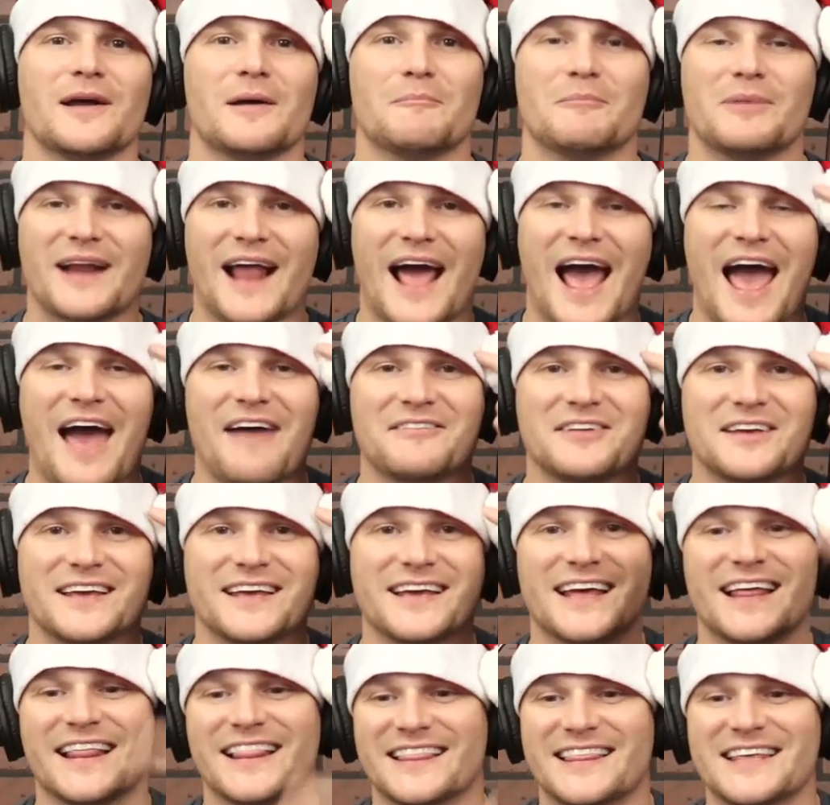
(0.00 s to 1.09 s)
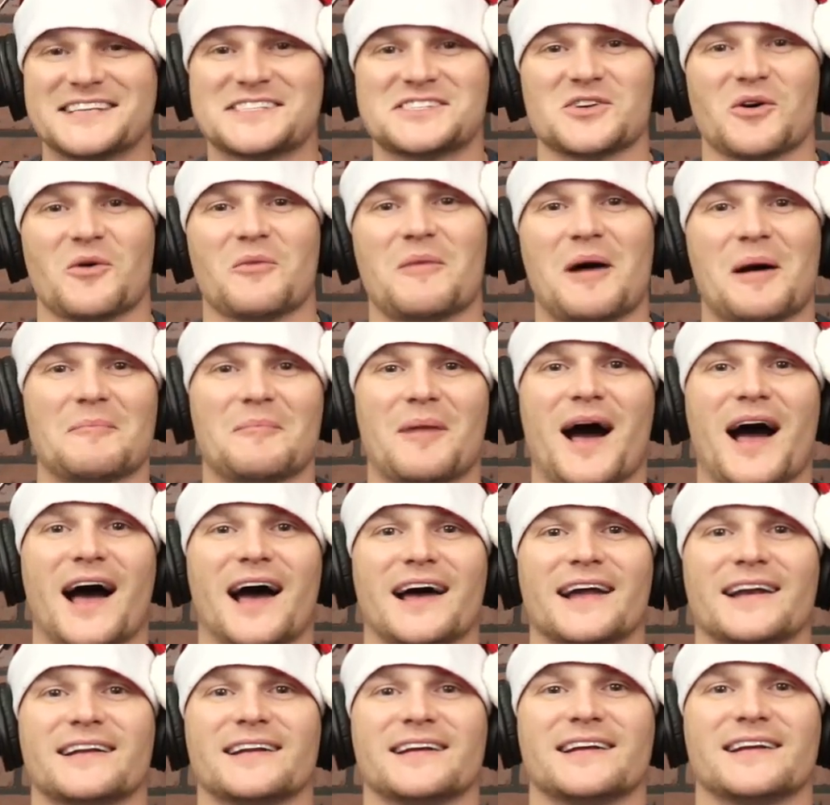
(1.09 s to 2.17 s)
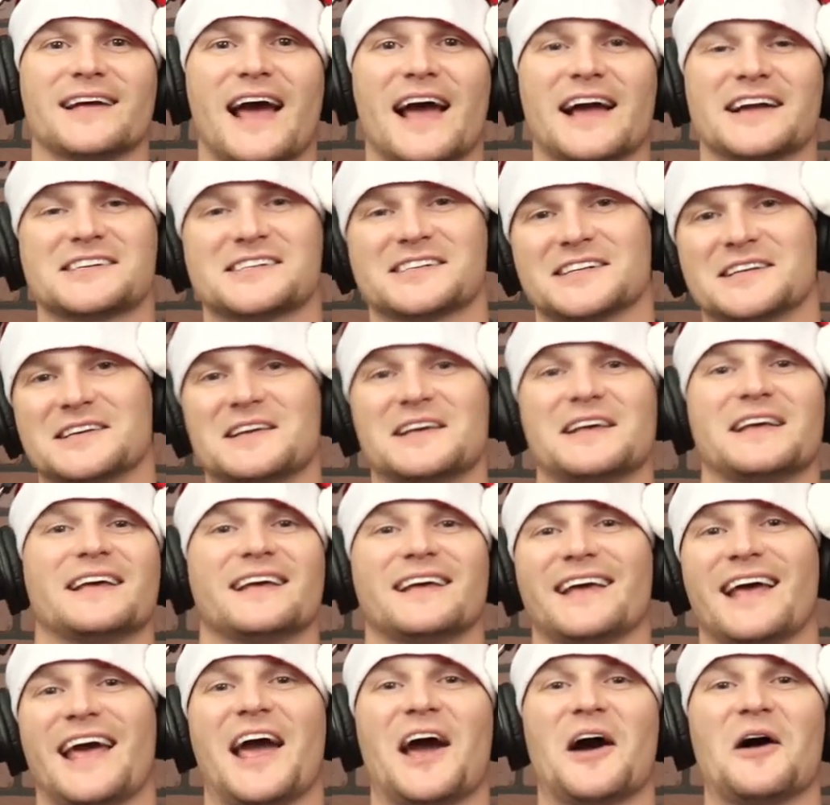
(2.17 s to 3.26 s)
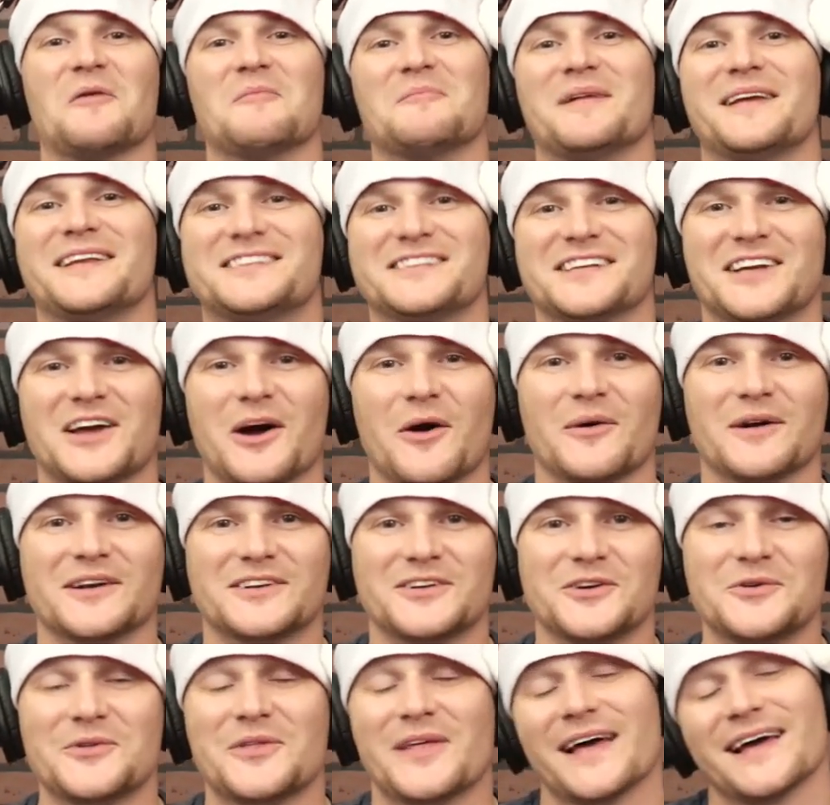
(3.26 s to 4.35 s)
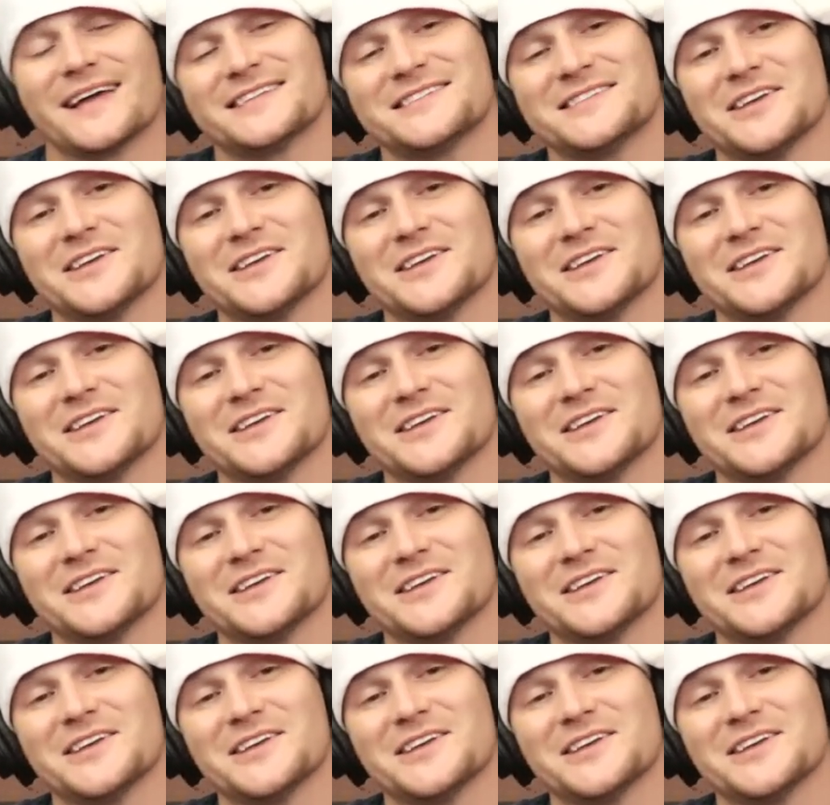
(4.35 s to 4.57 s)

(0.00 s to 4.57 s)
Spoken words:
But having this on my mind actually helped me to go and do that.